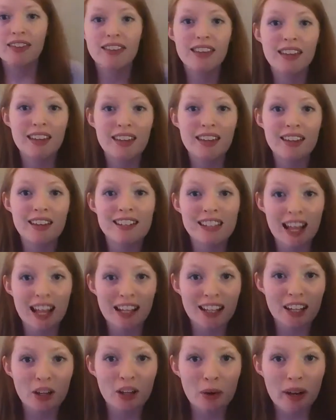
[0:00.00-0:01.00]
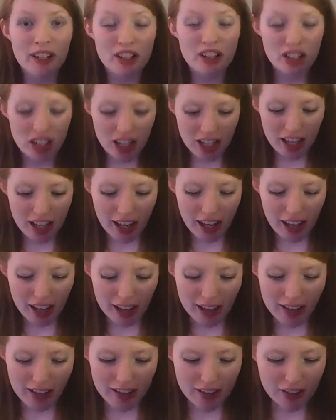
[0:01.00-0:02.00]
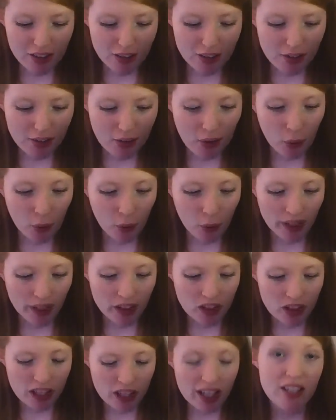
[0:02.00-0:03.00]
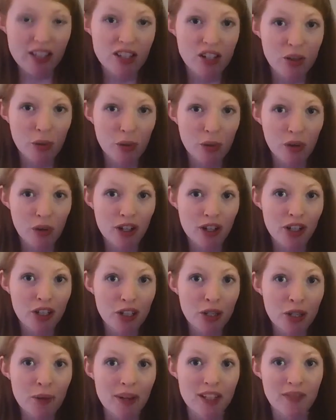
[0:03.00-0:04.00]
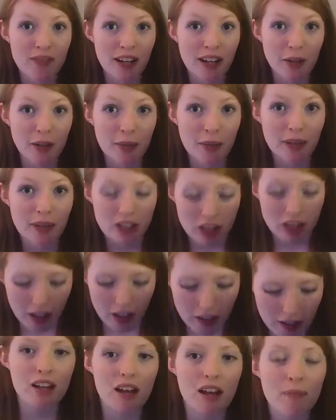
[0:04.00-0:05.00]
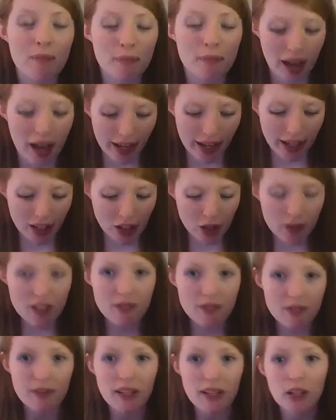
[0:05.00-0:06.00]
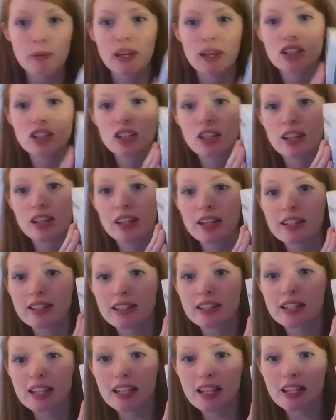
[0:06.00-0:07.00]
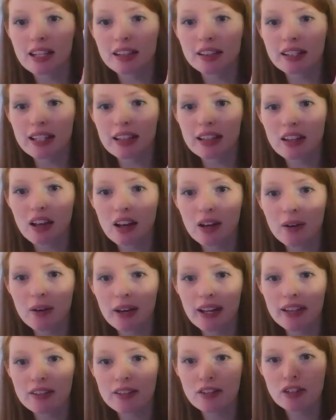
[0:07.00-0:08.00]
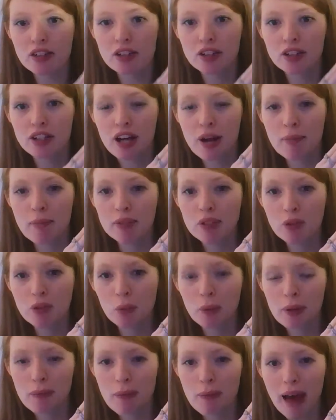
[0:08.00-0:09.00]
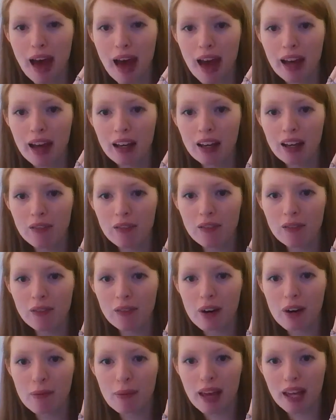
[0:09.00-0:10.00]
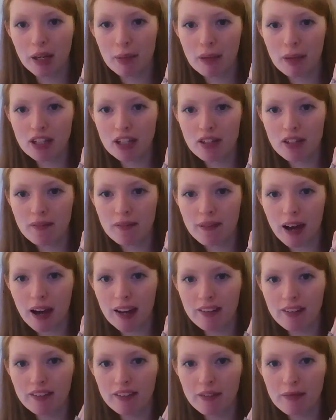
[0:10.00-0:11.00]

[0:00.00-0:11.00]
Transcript: The second question is, which is your newest Vinylmation? My newest Vinylmation is the Lilo and Scrump Twin Pack from Animation 5.